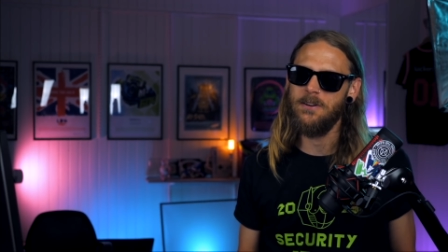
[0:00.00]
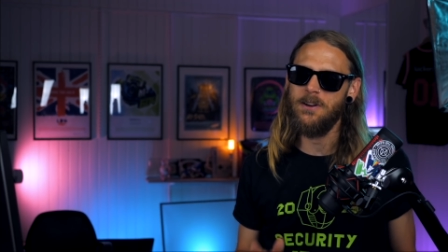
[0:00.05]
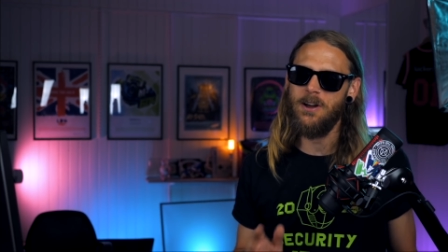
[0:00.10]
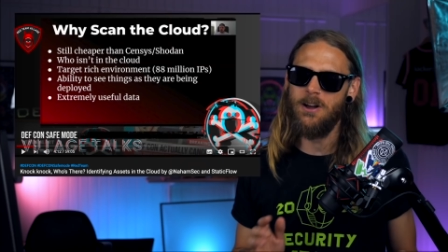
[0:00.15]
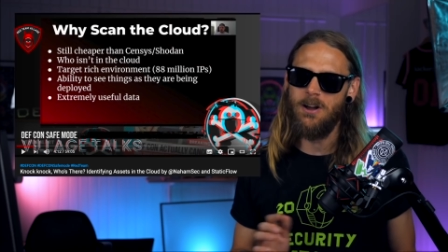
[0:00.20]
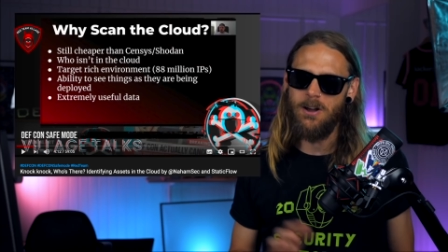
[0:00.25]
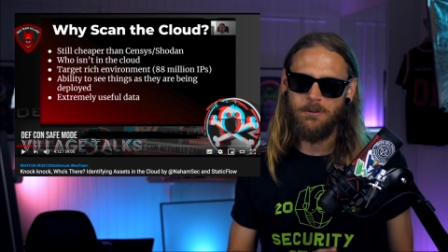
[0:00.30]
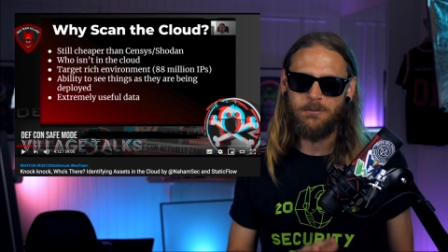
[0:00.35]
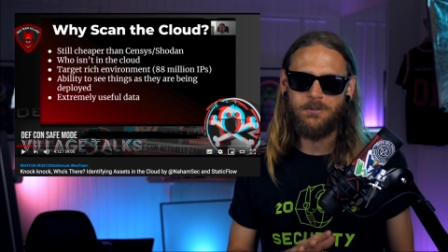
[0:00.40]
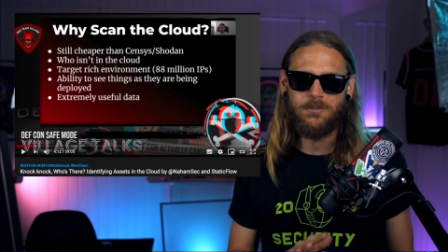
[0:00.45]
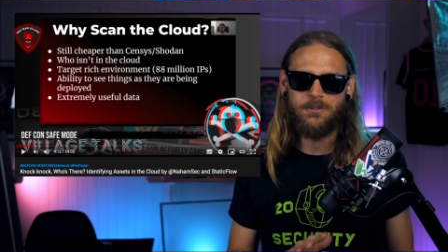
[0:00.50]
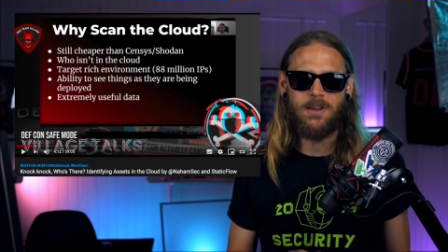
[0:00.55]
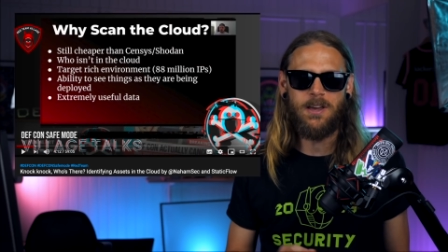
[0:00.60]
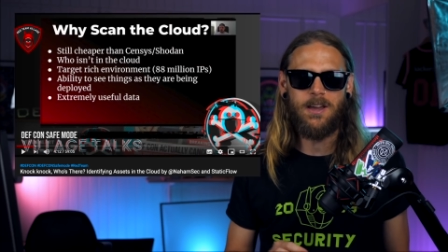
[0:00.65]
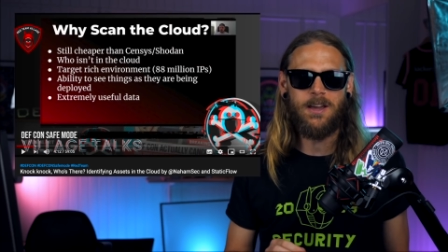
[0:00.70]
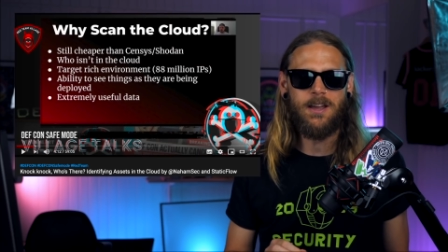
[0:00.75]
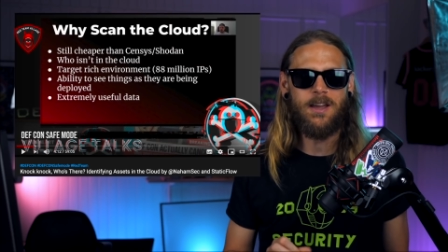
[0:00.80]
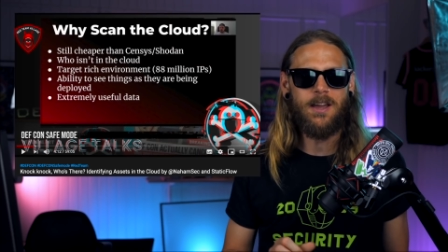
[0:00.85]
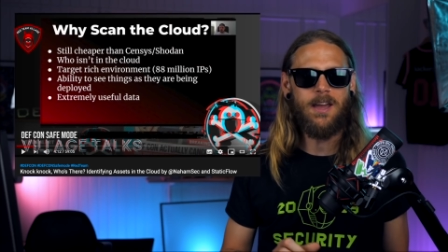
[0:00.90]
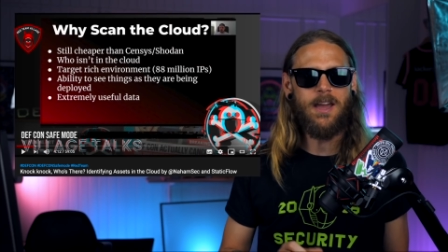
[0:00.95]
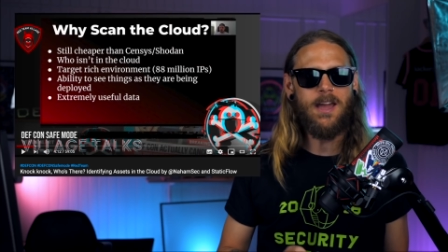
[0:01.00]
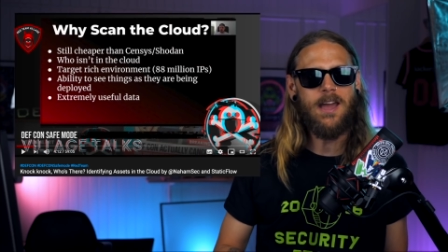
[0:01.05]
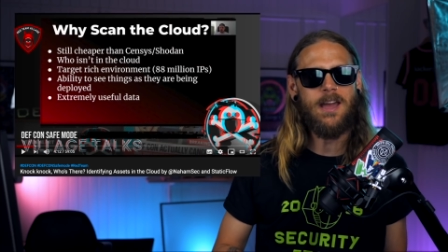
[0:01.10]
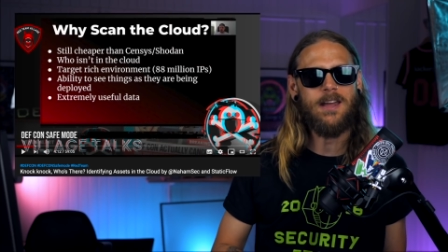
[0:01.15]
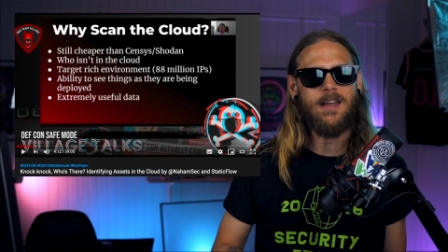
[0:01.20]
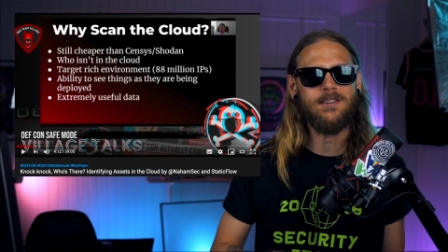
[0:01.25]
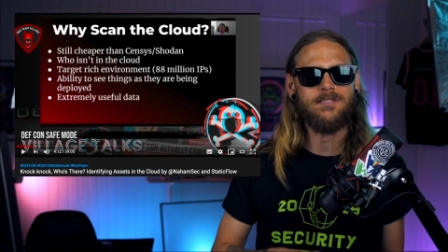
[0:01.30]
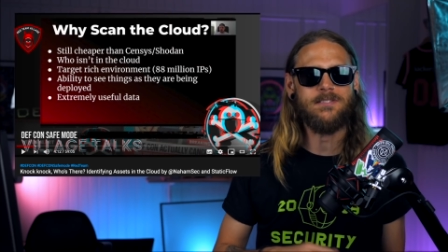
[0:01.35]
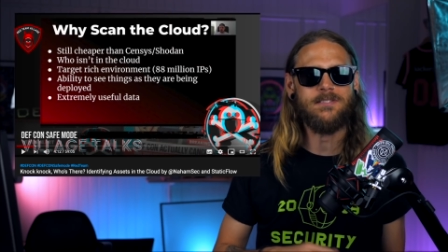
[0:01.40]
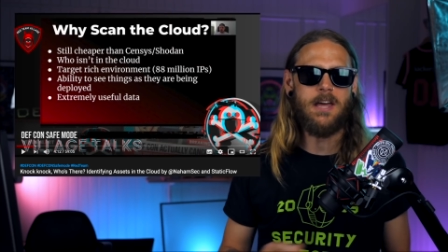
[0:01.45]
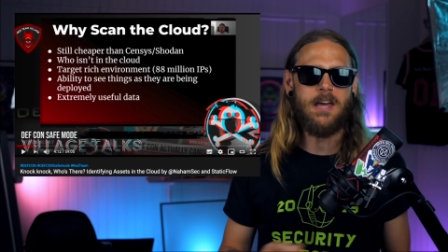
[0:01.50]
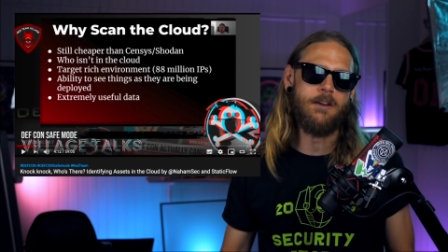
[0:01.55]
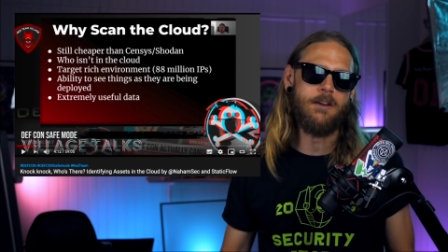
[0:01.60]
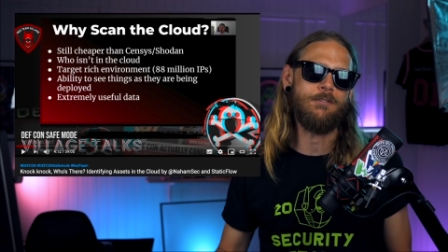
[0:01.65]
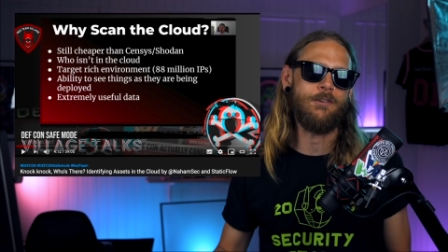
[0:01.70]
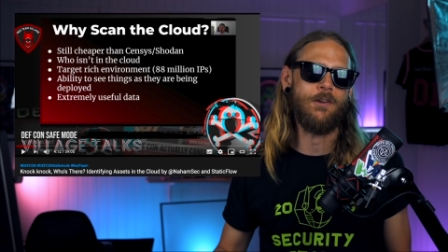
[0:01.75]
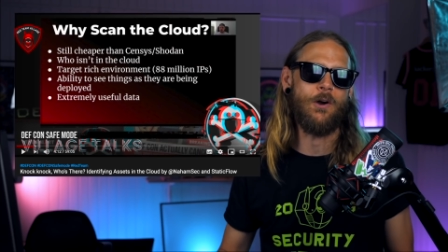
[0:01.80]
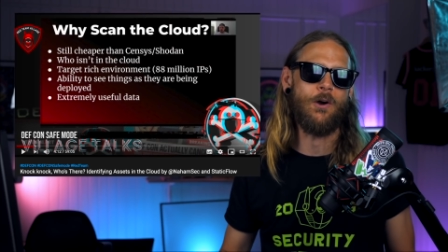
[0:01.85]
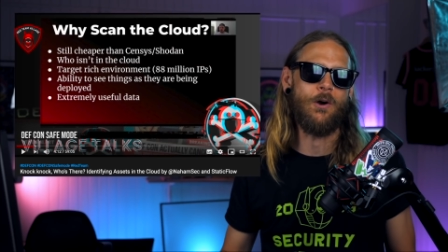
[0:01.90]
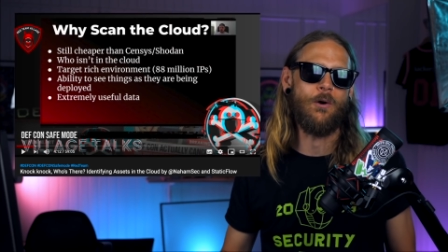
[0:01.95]
NahamSec and
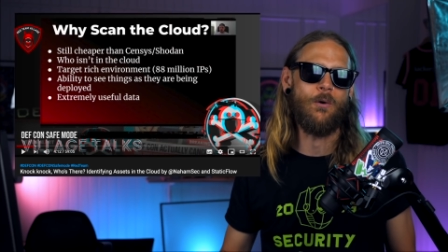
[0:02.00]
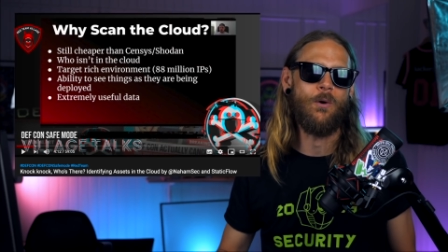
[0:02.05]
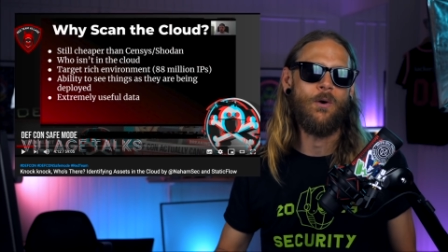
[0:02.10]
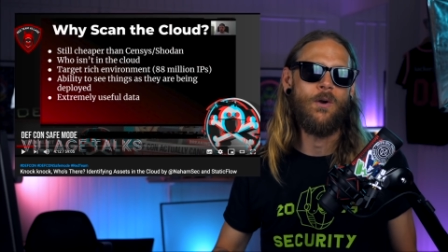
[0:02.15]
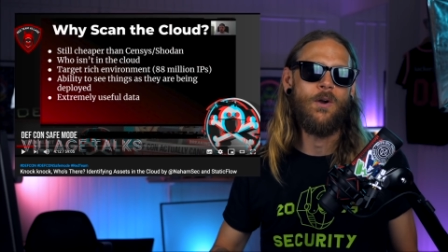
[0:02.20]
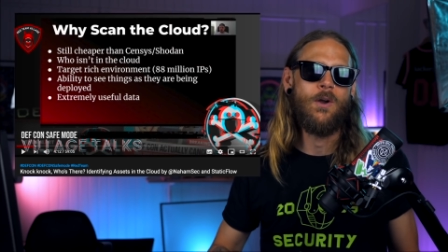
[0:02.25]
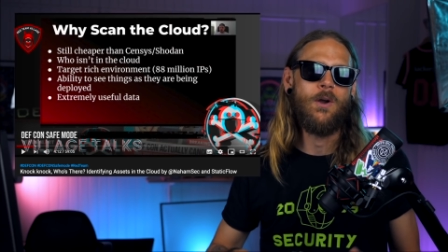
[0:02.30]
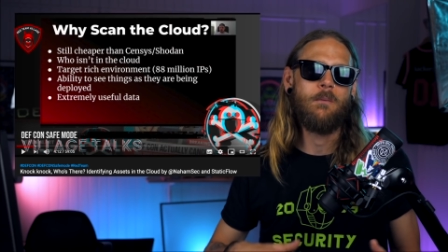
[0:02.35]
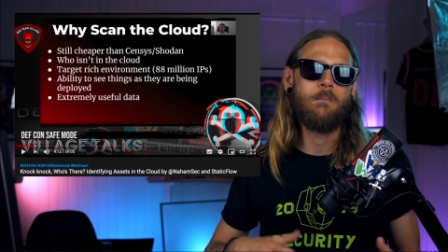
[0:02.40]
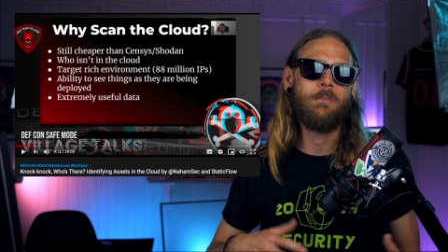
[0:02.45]
StaticFlow